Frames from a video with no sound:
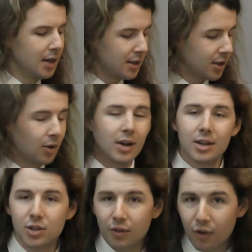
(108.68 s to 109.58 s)
So
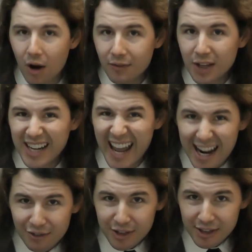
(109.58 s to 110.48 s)
far I've done
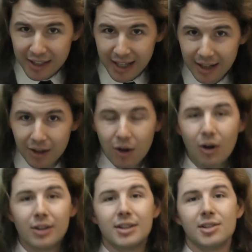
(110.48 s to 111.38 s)
everything
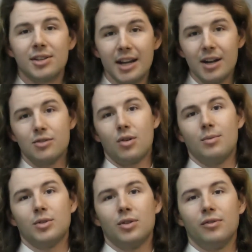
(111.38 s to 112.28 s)
on the snare
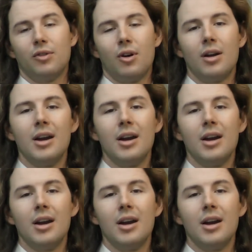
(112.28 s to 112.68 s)
drum so far.